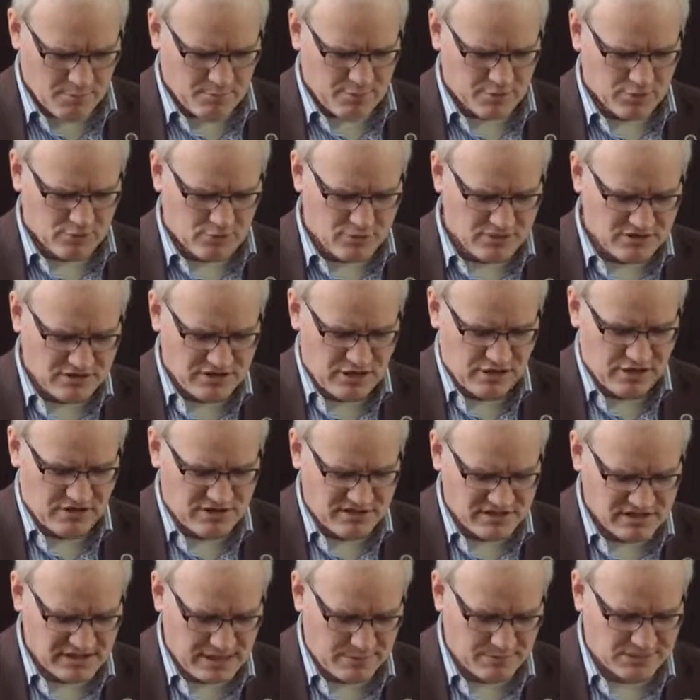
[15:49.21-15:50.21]
but also
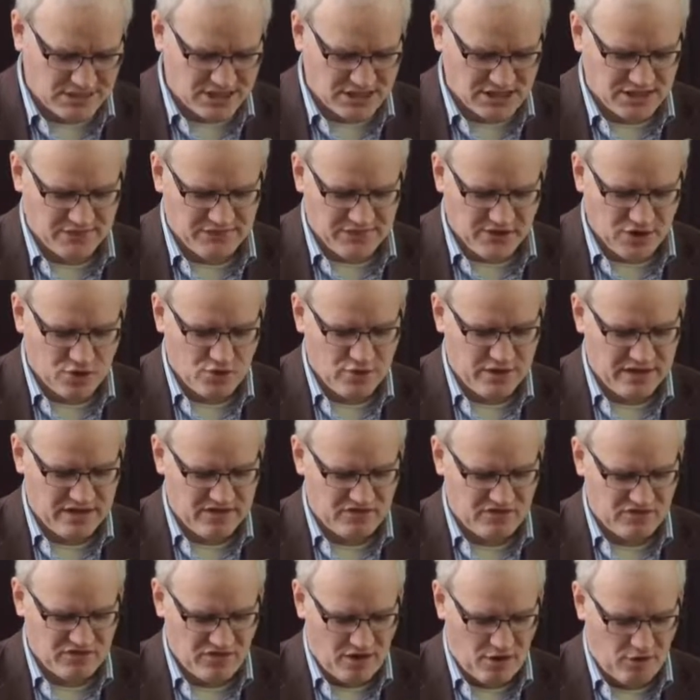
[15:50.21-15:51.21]
conceptions of the good
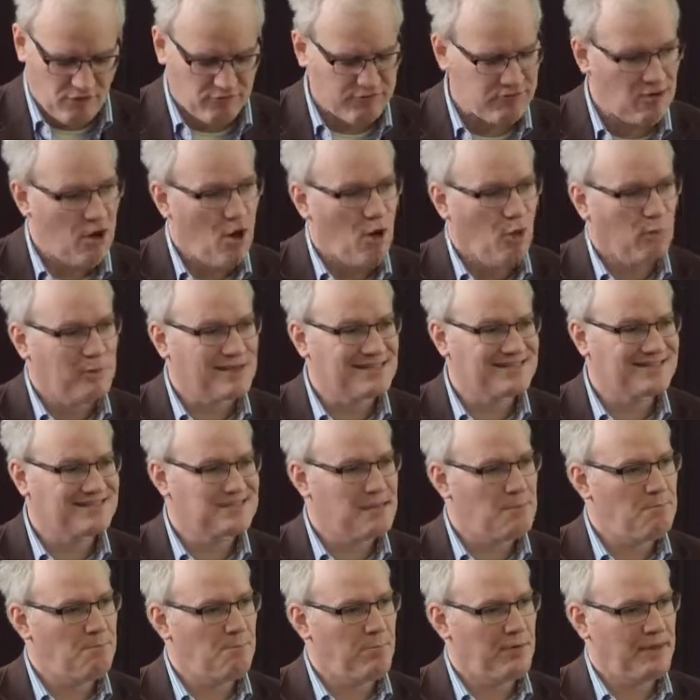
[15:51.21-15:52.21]
itself were
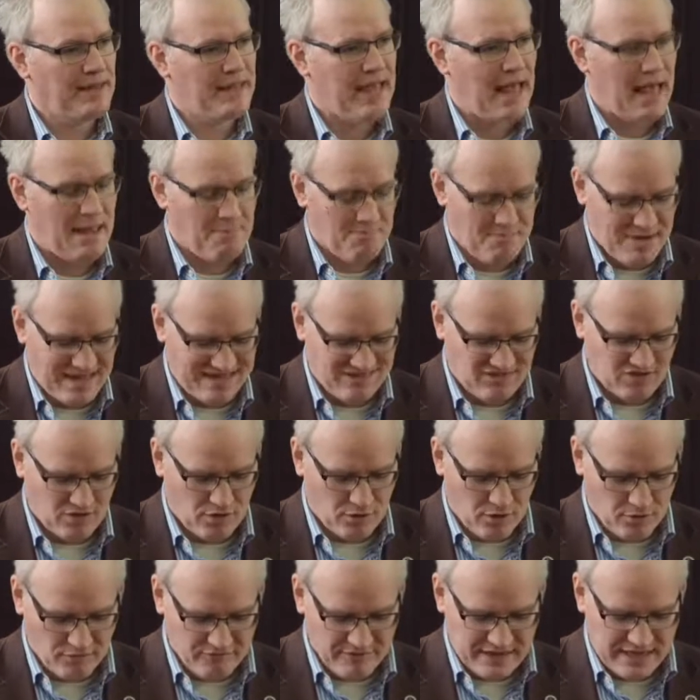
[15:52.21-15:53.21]
simply a matter
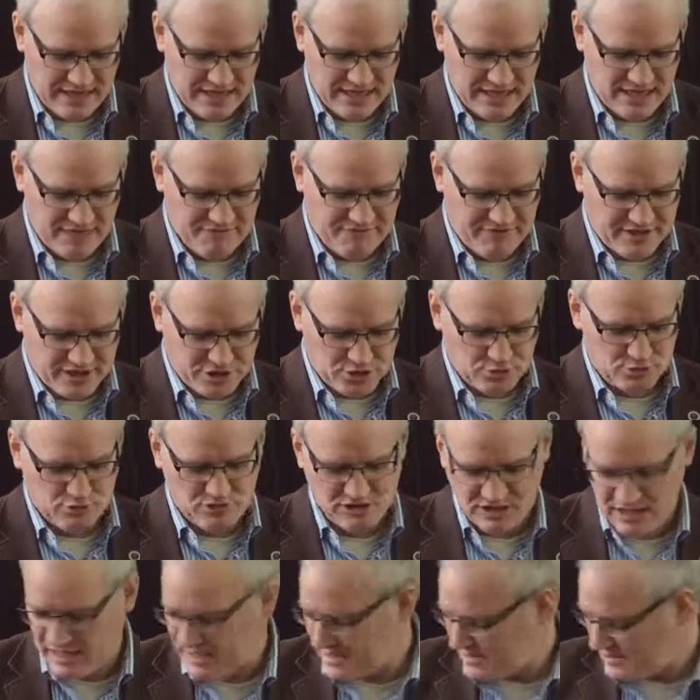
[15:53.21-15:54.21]
of individual
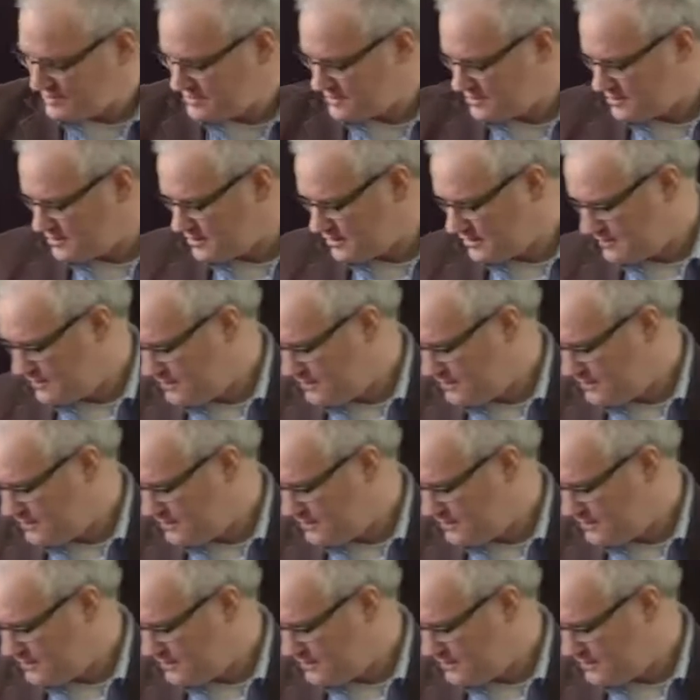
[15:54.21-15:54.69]
taste.